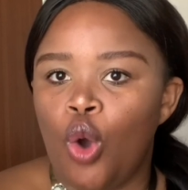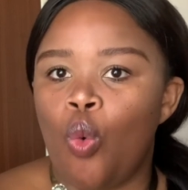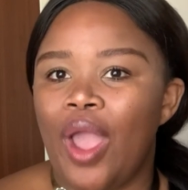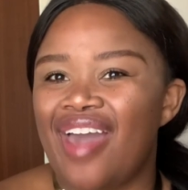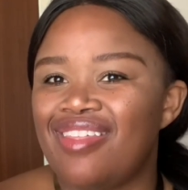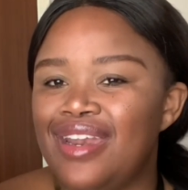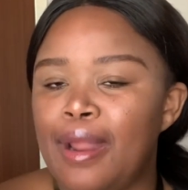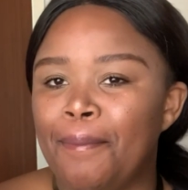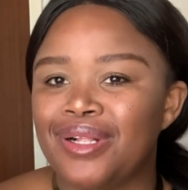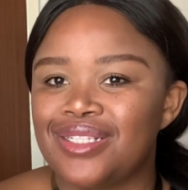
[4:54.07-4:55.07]
Where are the
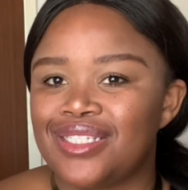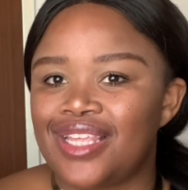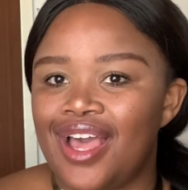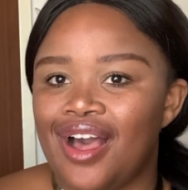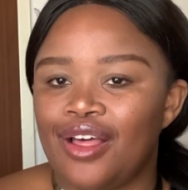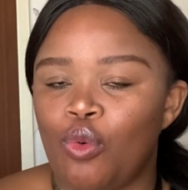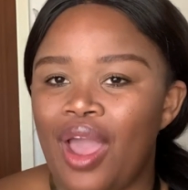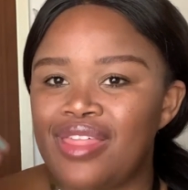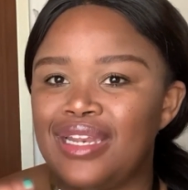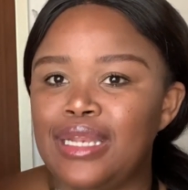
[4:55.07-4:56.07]
nipples here?
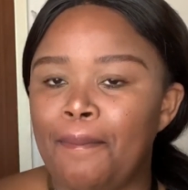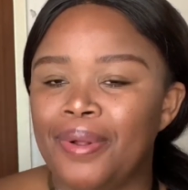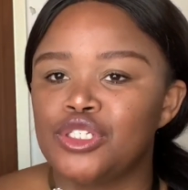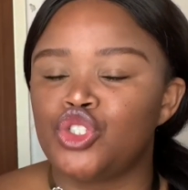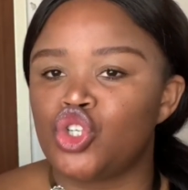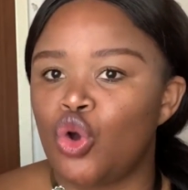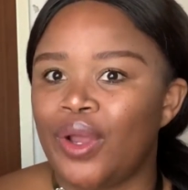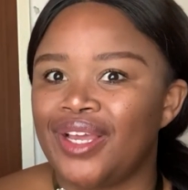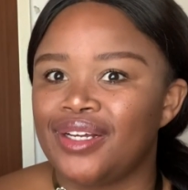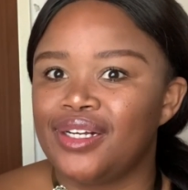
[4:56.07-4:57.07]
Where are the nipples
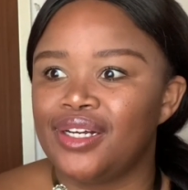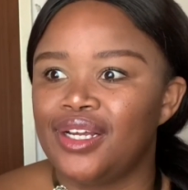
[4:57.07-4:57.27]
showing?